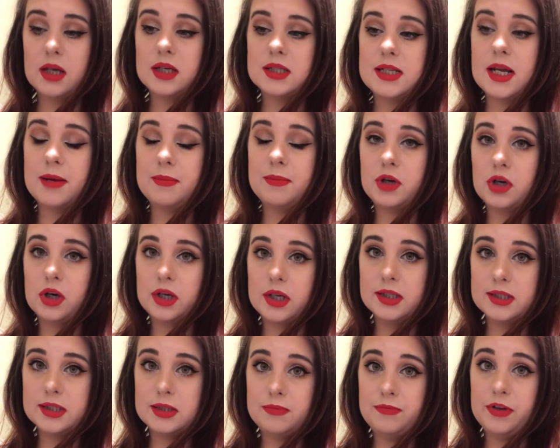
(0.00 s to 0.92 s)
because I'm
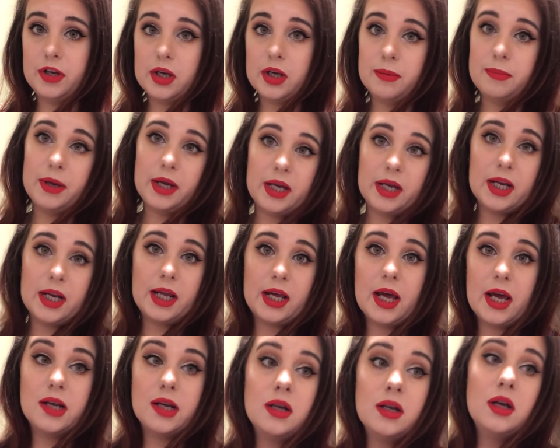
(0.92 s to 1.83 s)
cooking some vegan bacon
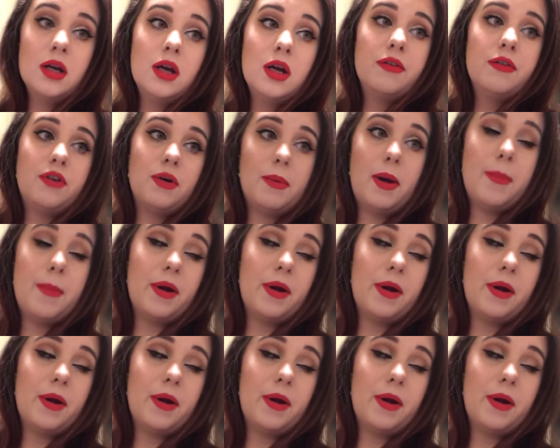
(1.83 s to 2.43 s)
again for my